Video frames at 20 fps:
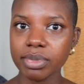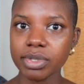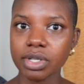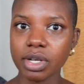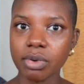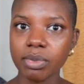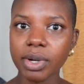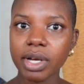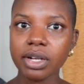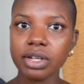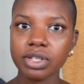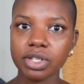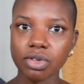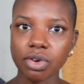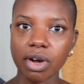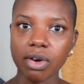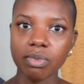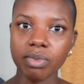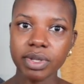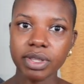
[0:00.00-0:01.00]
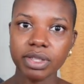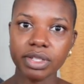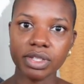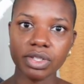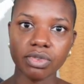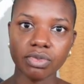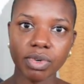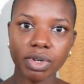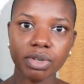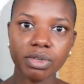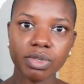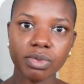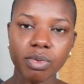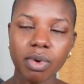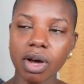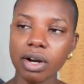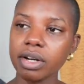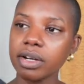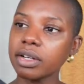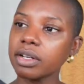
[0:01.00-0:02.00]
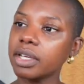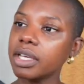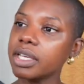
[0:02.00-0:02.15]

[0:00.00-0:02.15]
So we're gonna start with this rose water.